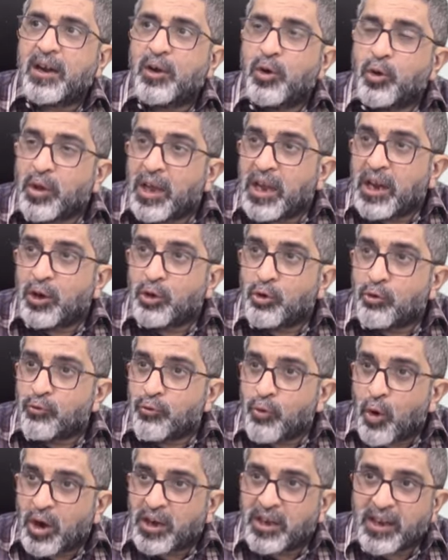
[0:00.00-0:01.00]
looking into
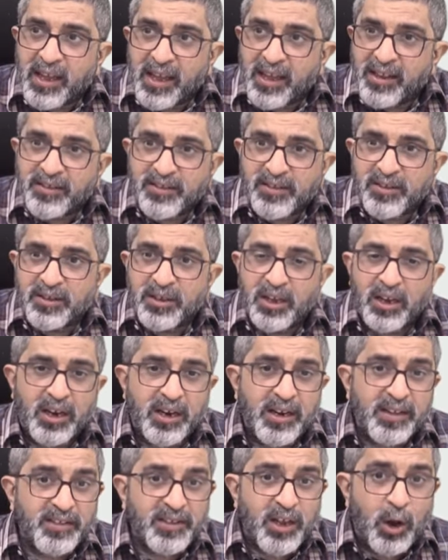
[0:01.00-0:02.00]
what is the
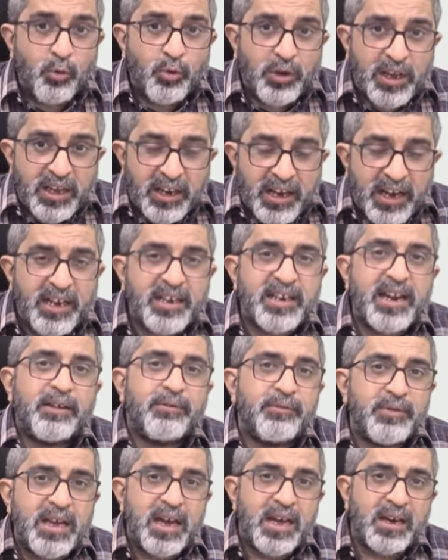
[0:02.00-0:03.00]
discounting rate that
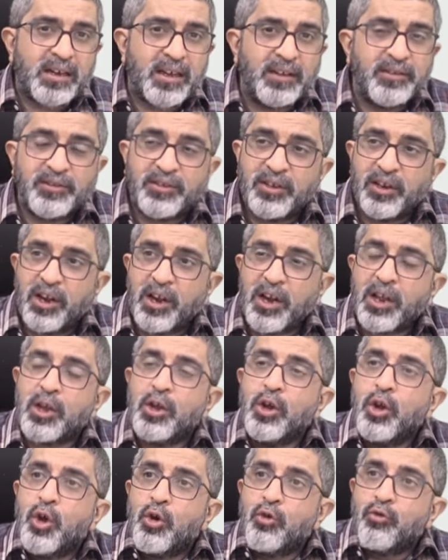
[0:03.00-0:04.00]
we are considering,
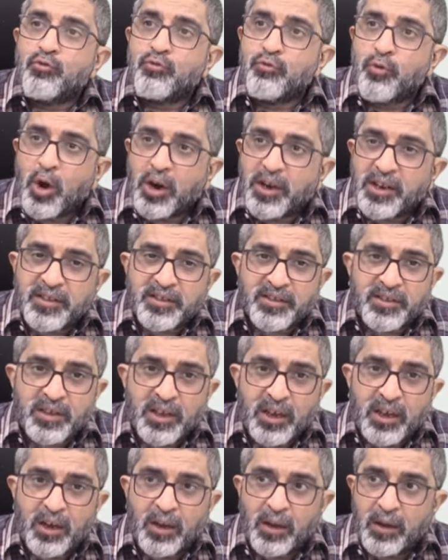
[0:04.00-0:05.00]
what is
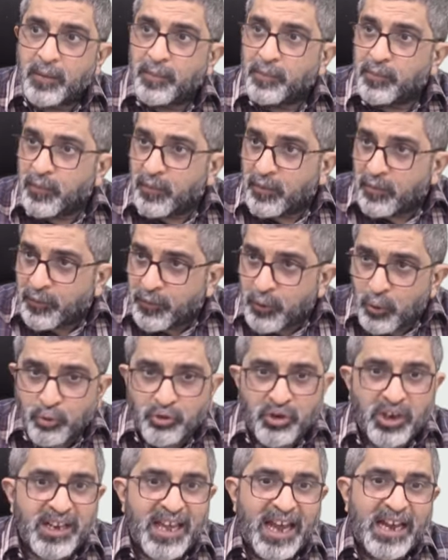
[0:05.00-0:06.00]
the
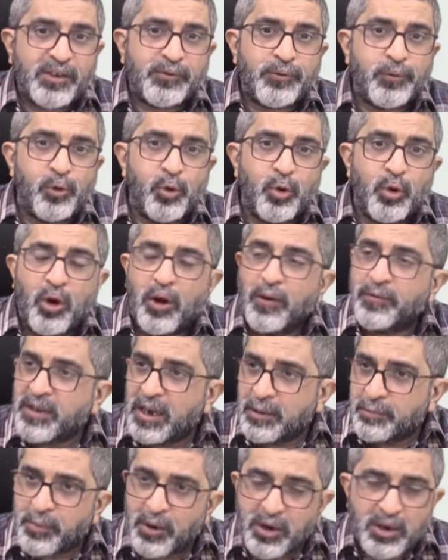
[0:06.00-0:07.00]
future cash flow of
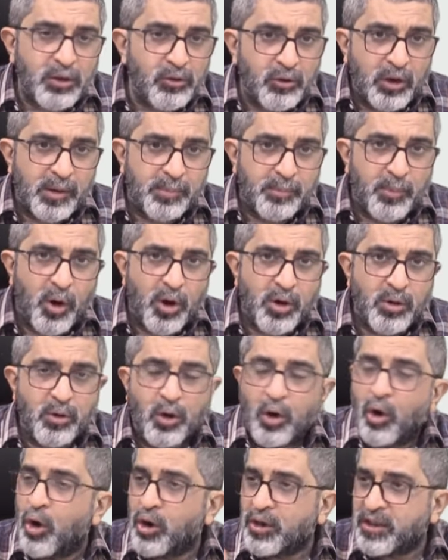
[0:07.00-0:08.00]
that particular bond
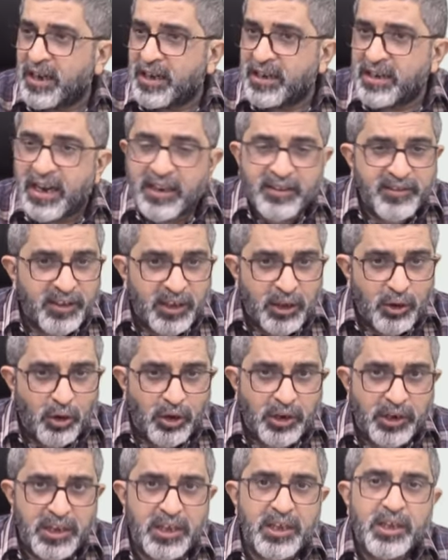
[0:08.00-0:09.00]
or that debt
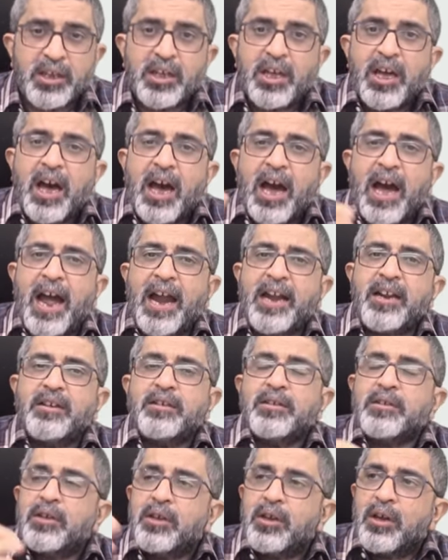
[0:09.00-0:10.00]
security, and
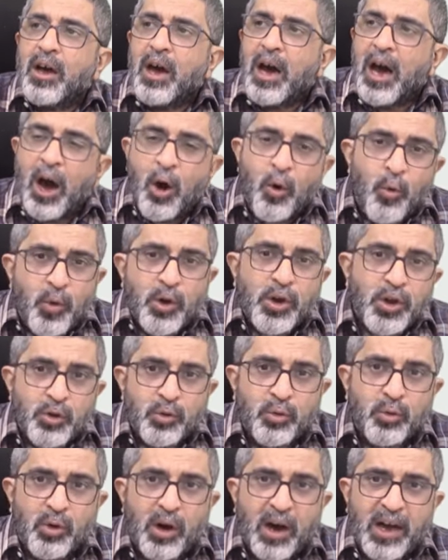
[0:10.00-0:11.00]
how would
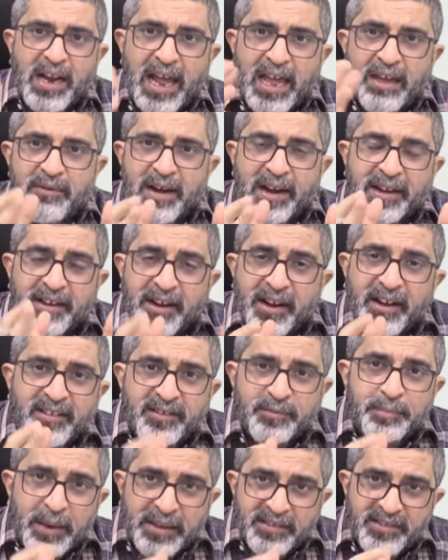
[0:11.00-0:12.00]
you arrive at its
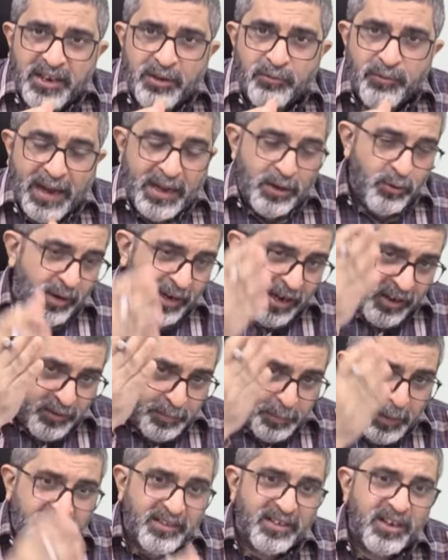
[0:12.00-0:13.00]
present value, and its
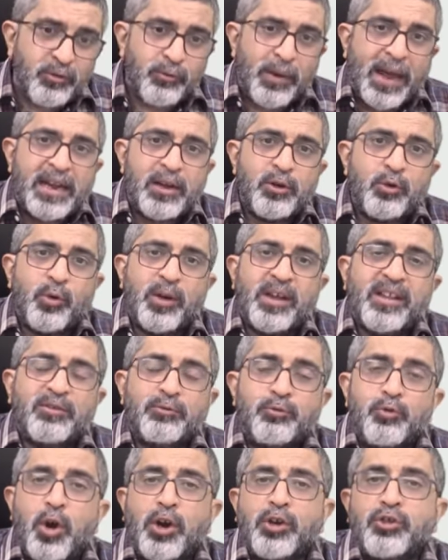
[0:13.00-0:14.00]
present value is
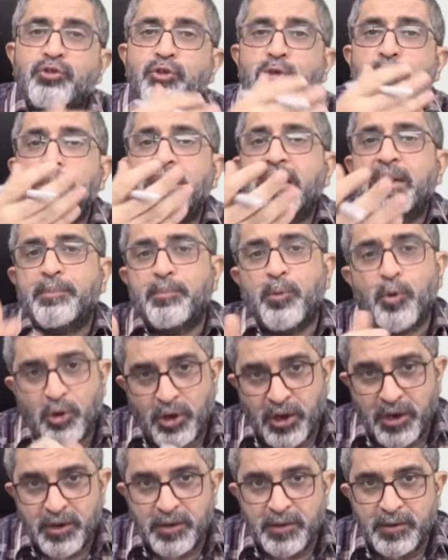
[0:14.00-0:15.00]
what should be
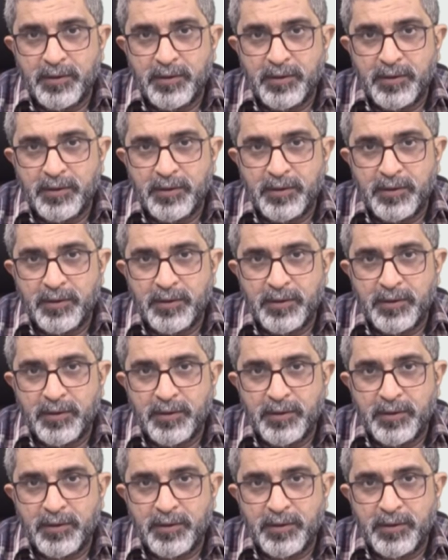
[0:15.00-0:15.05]
reported.